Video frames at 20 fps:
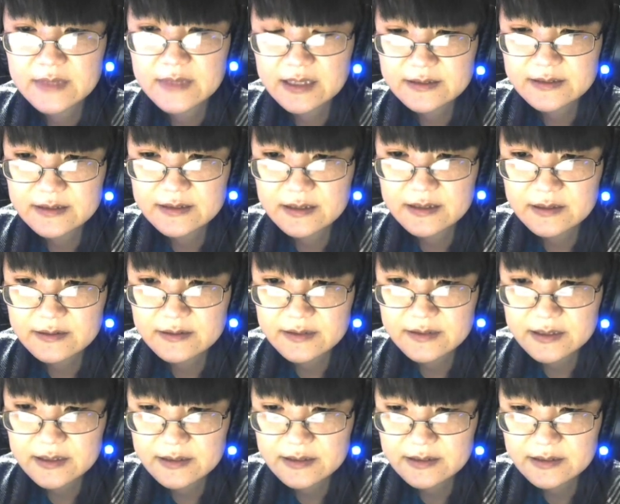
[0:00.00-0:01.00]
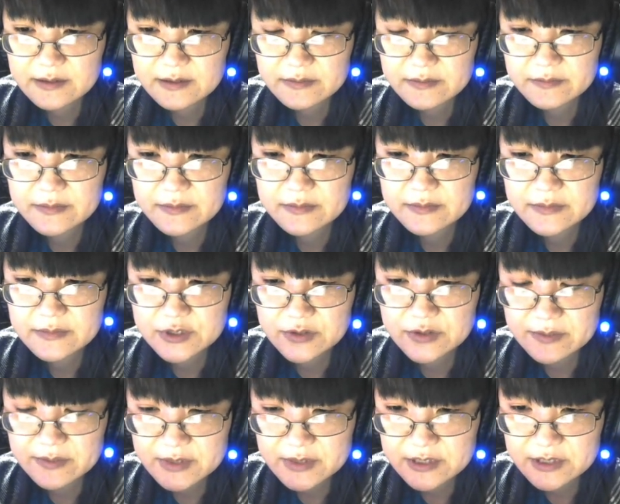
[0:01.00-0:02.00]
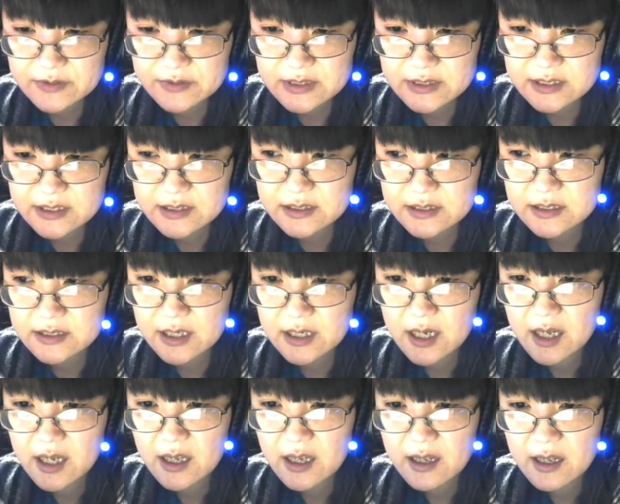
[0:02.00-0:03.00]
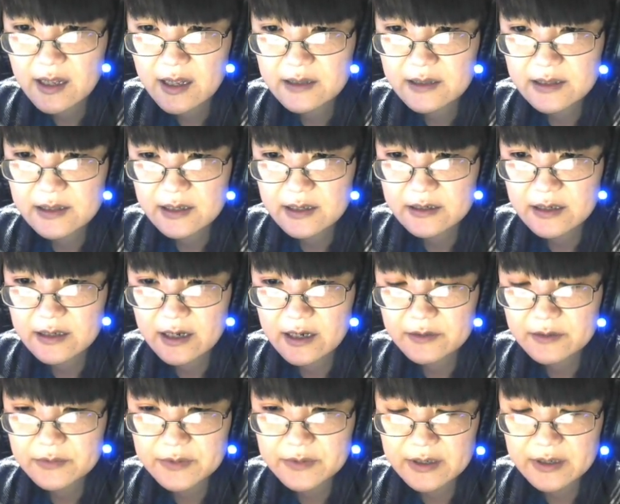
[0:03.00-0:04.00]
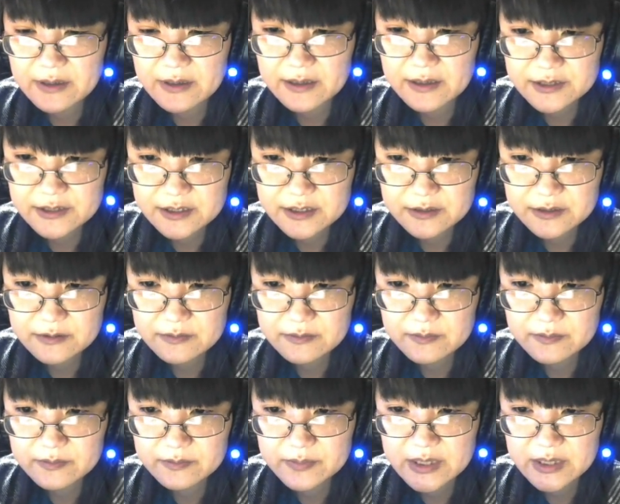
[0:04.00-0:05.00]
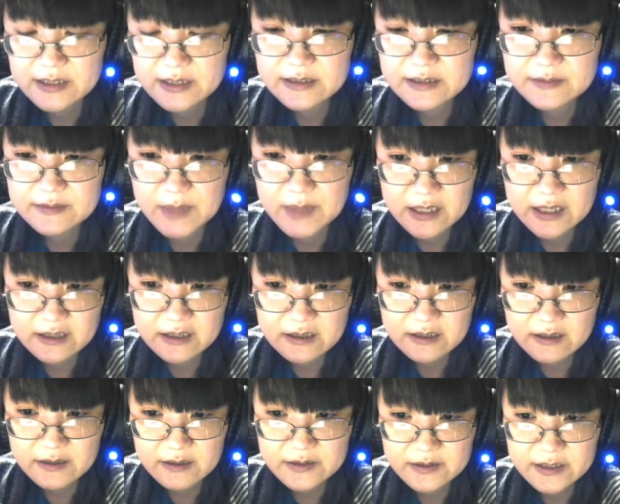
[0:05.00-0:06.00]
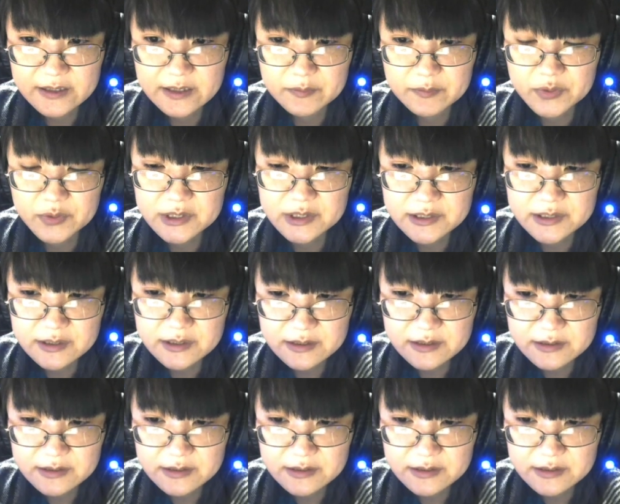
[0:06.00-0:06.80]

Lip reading: on the prisoner scenes, because again, it kind of emphasizes the whole